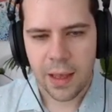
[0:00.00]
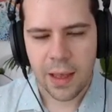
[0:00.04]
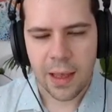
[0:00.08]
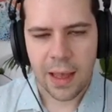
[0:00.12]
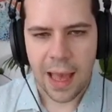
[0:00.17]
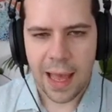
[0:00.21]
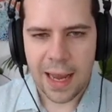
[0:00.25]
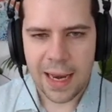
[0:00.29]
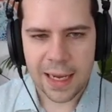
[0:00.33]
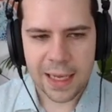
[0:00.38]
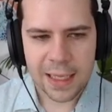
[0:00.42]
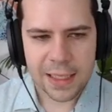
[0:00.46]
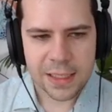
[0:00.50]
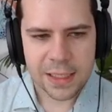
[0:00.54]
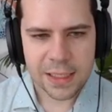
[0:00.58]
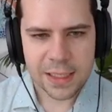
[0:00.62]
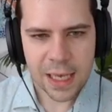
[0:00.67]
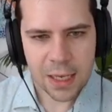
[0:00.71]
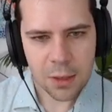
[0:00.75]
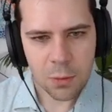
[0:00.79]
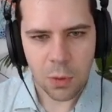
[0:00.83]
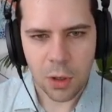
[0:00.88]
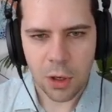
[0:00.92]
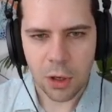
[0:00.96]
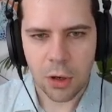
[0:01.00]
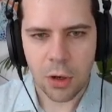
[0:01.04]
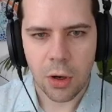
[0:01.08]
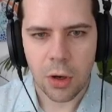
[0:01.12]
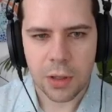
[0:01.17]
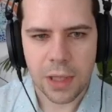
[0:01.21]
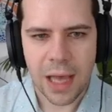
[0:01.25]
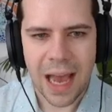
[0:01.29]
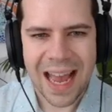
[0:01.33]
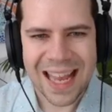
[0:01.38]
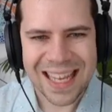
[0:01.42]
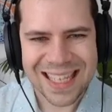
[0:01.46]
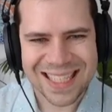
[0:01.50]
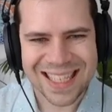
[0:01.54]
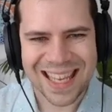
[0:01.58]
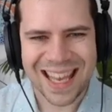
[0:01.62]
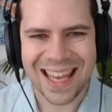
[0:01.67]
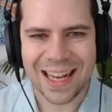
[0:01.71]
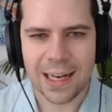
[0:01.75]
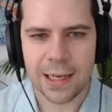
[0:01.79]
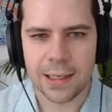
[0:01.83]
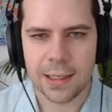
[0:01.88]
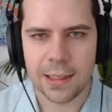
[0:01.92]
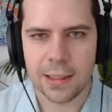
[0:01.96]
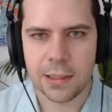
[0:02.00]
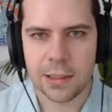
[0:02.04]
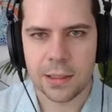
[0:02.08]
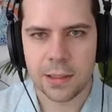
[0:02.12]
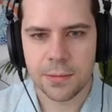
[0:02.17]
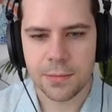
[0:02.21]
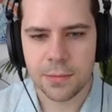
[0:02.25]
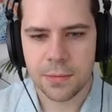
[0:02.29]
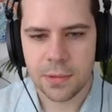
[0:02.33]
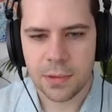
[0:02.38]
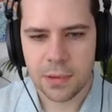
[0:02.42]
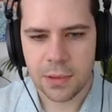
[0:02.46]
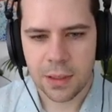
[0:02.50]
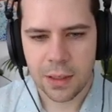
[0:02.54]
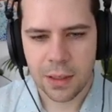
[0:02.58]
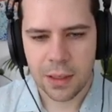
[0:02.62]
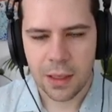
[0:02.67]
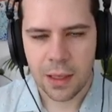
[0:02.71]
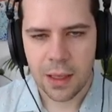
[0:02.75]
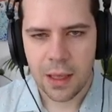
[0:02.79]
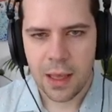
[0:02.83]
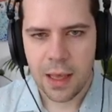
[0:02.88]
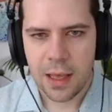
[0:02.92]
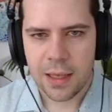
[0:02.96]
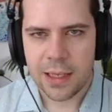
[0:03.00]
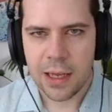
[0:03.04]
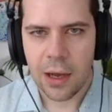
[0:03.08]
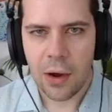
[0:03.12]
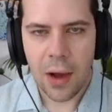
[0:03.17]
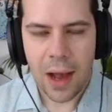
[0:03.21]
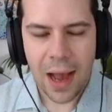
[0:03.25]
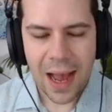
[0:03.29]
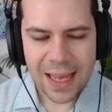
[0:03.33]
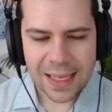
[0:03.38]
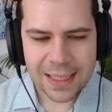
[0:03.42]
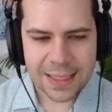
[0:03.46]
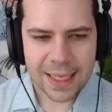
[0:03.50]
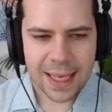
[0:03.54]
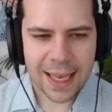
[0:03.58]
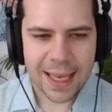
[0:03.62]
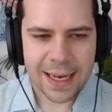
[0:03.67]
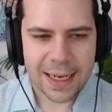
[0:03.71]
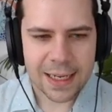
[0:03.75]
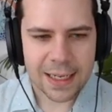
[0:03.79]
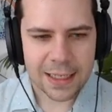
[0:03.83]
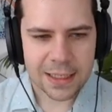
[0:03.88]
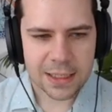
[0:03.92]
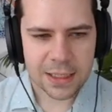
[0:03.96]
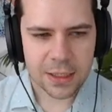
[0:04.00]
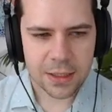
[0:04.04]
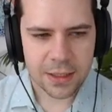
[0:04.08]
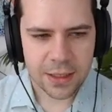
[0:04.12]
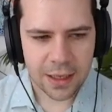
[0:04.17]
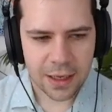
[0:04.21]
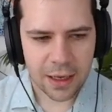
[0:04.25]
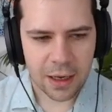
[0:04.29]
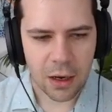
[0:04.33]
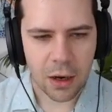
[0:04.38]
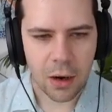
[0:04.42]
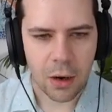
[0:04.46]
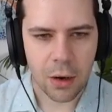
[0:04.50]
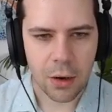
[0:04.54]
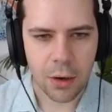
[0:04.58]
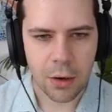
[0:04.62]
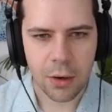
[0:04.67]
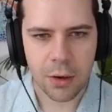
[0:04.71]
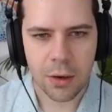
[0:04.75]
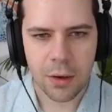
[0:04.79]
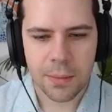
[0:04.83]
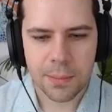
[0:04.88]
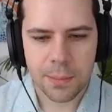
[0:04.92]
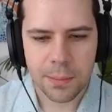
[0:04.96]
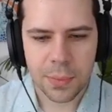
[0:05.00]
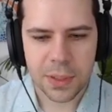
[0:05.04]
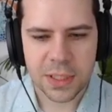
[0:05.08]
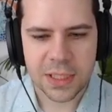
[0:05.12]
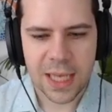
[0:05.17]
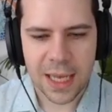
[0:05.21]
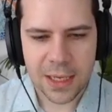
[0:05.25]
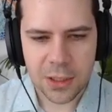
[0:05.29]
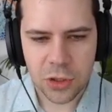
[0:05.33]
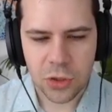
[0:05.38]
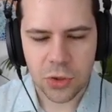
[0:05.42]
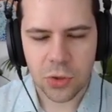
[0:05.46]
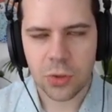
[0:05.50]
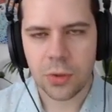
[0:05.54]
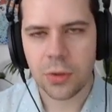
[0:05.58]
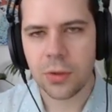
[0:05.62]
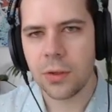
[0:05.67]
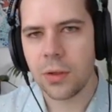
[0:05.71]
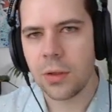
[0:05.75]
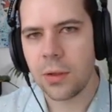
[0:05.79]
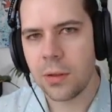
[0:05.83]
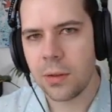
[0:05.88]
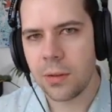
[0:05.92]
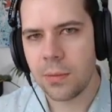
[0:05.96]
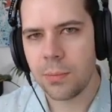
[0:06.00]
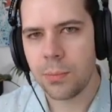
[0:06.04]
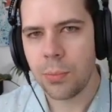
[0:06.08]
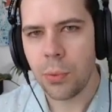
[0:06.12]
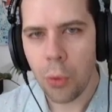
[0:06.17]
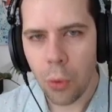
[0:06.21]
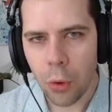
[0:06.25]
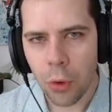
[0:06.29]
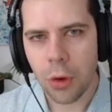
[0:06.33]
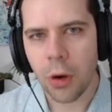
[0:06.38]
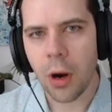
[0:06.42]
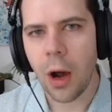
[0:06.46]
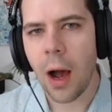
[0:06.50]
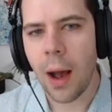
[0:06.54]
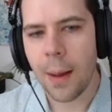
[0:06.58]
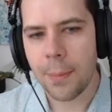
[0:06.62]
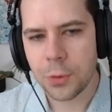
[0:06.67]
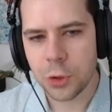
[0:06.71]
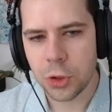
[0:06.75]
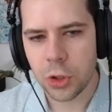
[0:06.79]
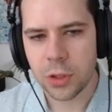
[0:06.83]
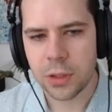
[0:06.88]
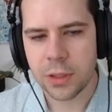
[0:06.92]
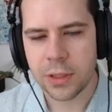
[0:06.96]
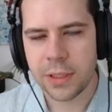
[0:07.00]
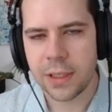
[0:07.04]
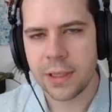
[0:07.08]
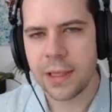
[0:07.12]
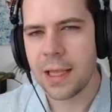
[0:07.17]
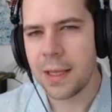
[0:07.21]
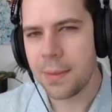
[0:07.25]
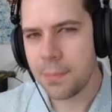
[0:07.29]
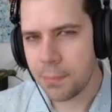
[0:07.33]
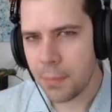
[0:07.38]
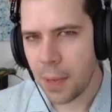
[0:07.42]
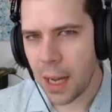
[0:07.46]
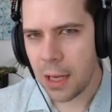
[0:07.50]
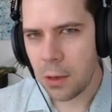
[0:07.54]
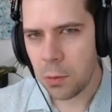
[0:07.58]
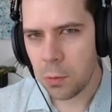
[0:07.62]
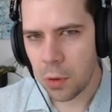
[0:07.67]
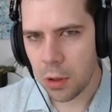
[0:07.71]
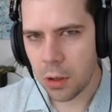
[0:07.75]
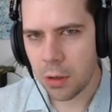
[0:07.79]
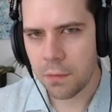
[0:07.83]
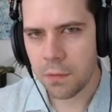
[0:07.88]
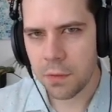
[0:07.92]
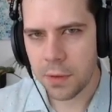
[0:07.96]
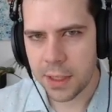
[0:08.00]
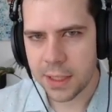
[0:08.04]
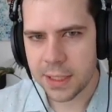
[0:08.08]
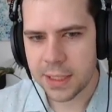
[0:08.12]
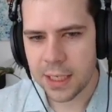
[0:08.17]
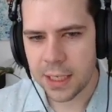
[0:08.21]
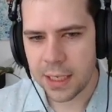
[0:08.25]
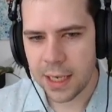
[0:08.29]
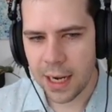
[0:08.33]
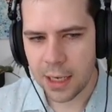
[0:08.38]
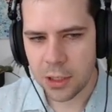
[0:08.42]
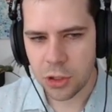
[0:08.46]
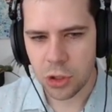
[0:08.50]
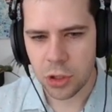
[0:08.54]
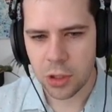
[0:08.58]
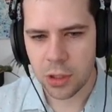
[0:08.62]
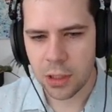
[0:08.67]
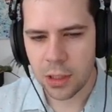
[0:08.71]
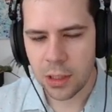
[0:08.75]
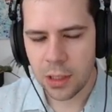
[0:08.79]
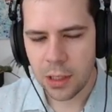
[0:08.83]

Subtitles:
and it can send what are called ICE candidates. Now, ICE candidates are potential port options that might work for this connection.